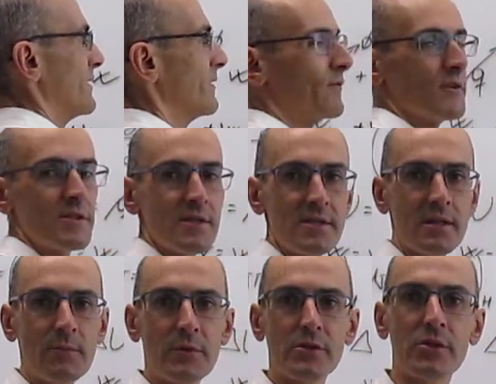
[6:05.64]
difference in
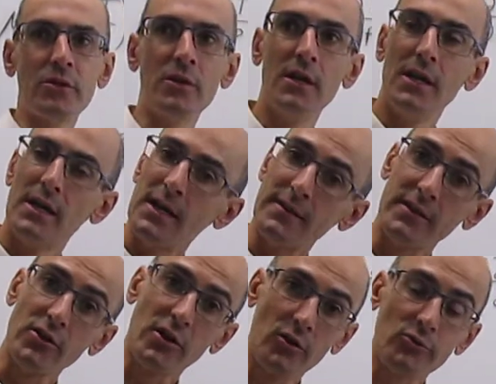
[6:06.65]
temperature, and then
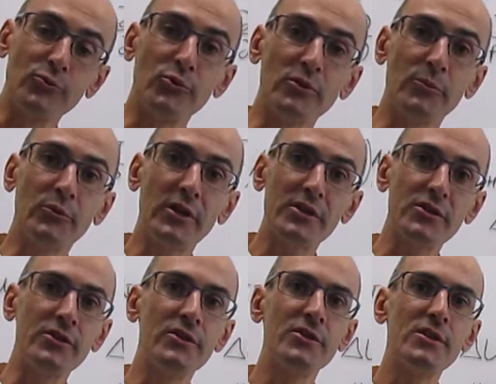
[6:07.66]
you can control the
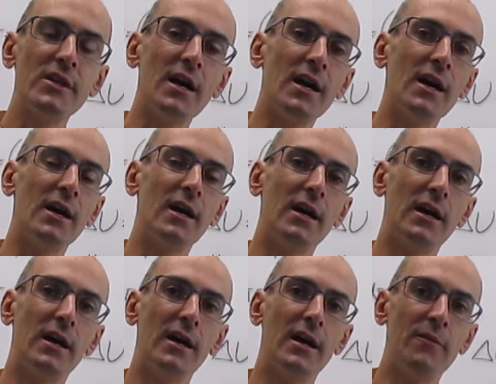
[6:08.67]
pressures, uh,
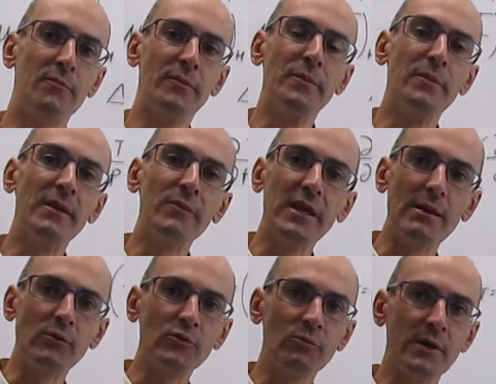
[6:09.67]
uh and then be
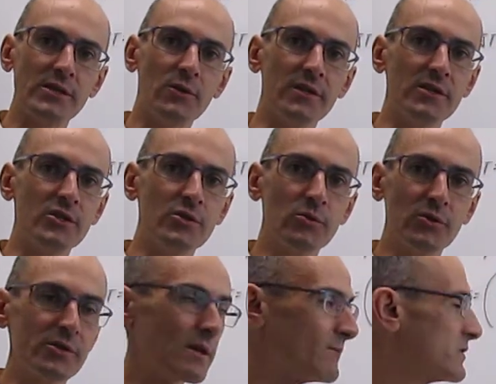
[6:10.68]
able to measure this
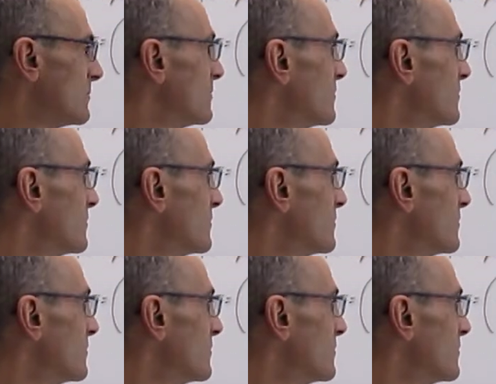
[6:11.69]
Joule-Thomson